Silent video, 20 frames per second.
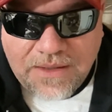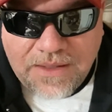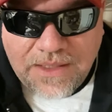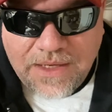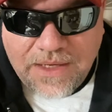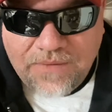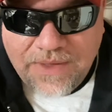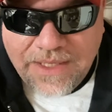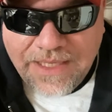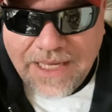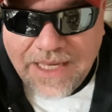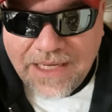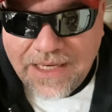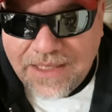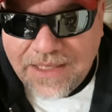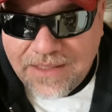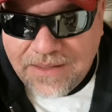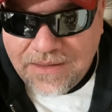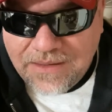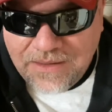Now, I get
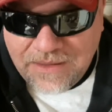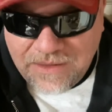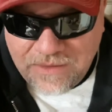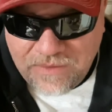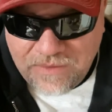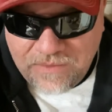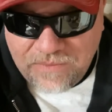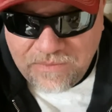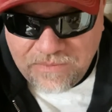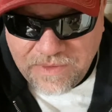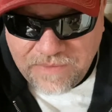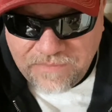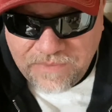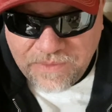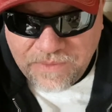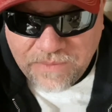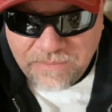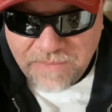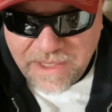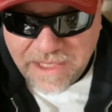it, you know, if they
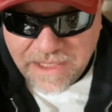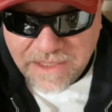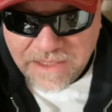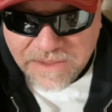were making